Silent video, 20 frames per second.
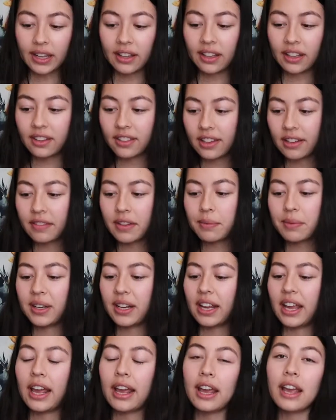I like love it, but
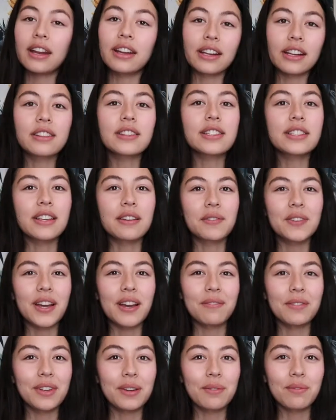I hate it at the same
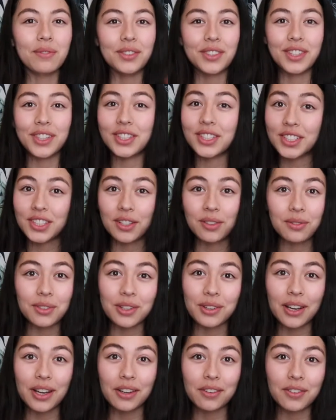time, and I really don't
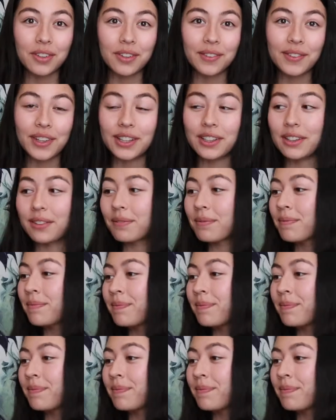know how I feel about it.